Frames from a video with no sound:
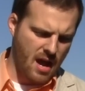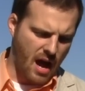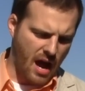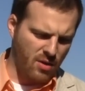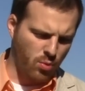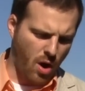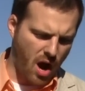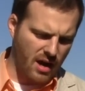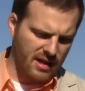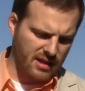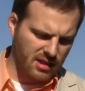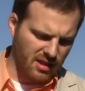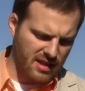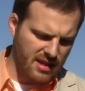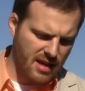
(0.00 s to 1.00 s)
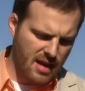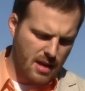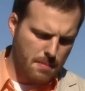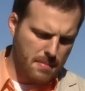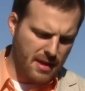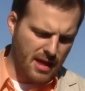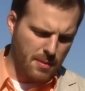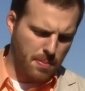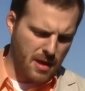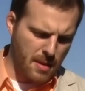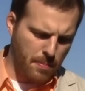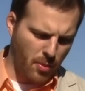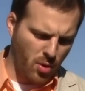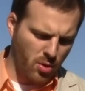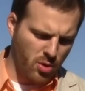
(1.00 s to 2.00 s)
Ironically, many
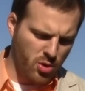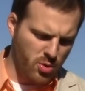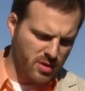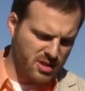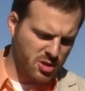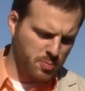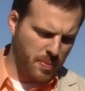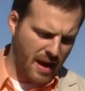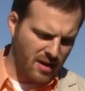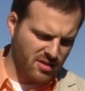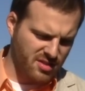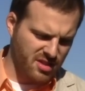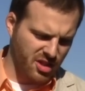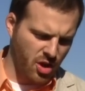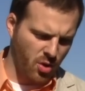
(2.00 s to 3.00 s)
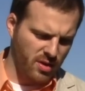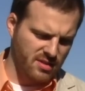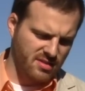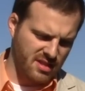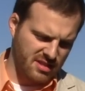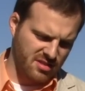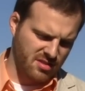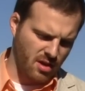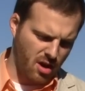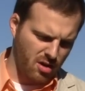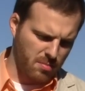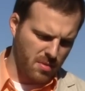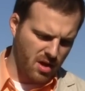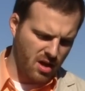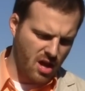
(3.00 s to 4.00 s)
people who espouse the coexist
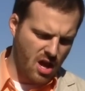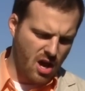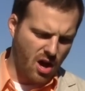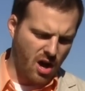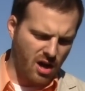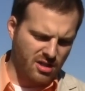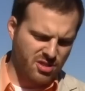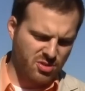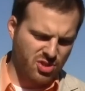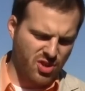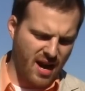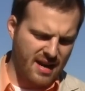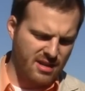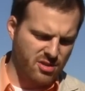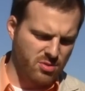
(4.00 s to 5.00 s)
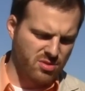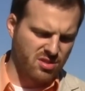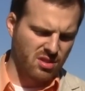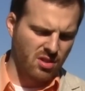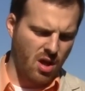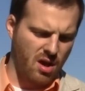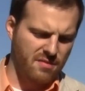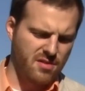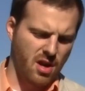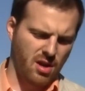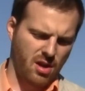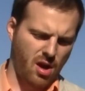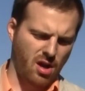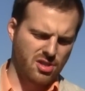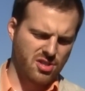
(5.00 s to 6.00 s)
dogma also try to use the law of
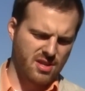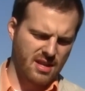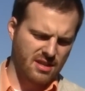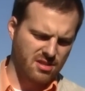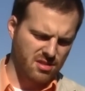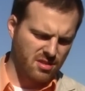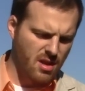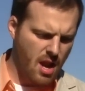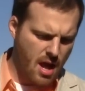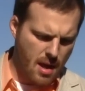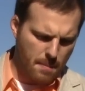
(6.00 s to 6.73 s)
non contradiction